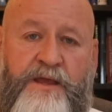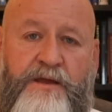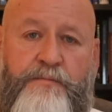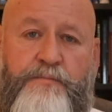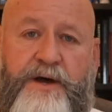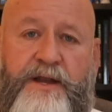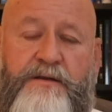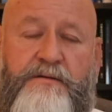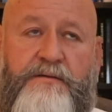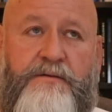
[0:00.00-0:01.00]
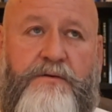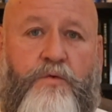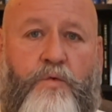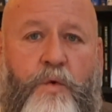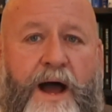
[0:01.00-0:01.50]
But
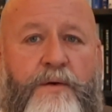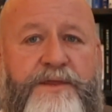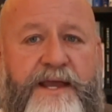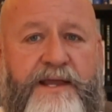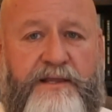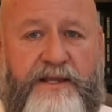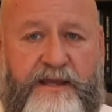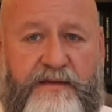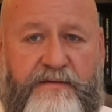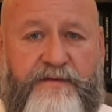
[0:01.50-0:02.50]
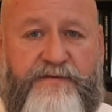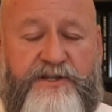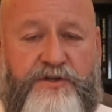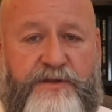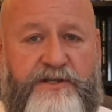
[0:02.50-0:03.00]
why would they leave?
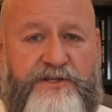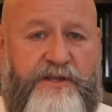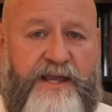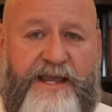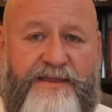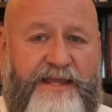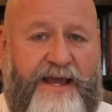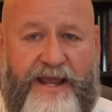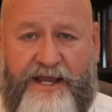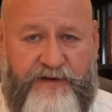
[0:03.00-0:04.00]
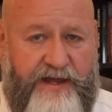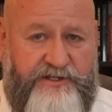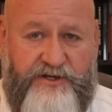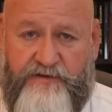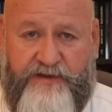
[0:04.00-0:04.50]
So they get that HVAC
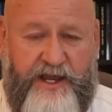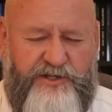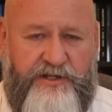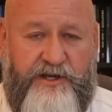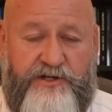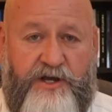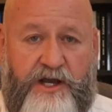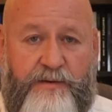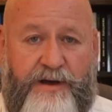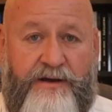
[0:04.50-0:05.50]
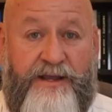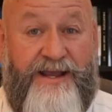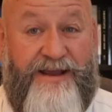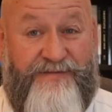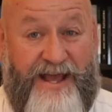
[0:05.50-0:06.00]
certification that you're talking about.
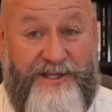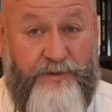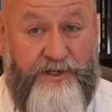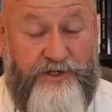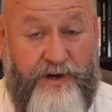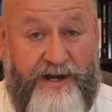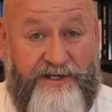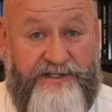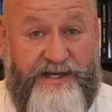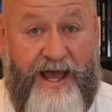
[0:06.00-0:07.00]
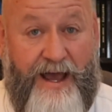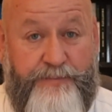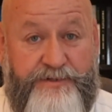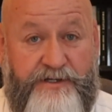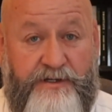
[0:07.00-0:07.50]
If that's where the training
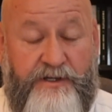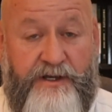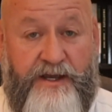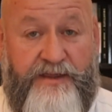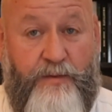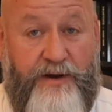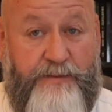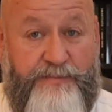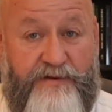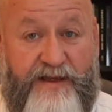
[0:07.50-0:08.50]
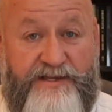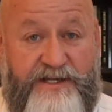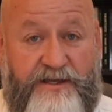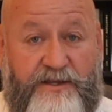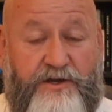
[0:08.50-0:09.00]
stopped and they want to keep
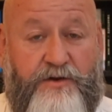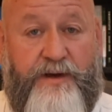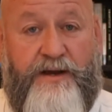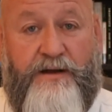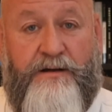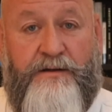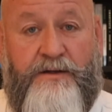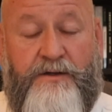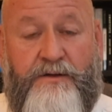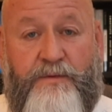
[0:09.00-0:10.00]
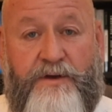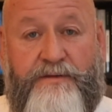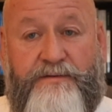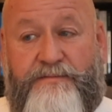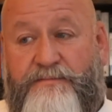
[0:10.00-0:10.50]
advancing in their career,
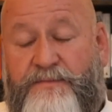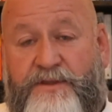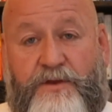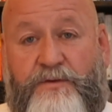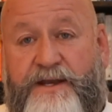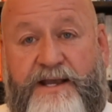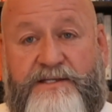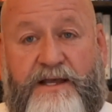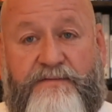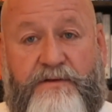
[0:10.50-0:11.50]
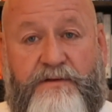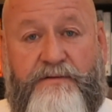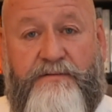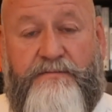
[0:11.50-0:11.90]
well, the only next level